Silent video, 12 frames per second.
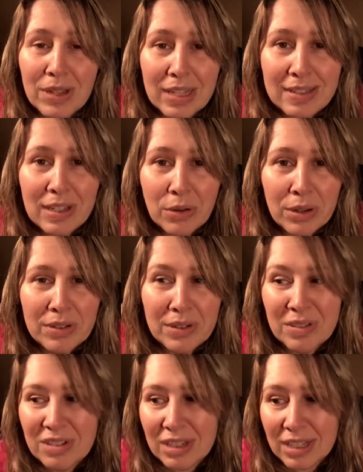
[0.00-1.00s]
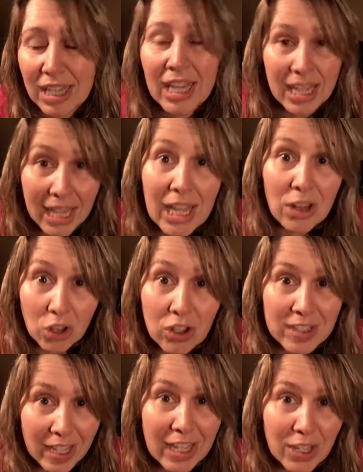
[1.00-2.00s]
Is he going to? It
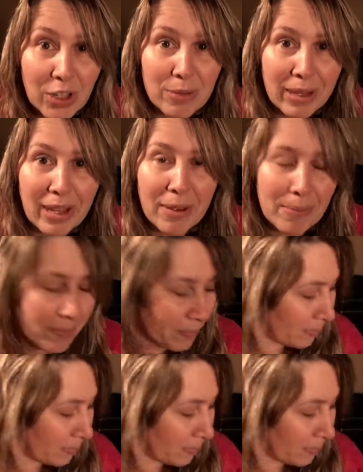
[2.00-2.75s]
looks like it could be him.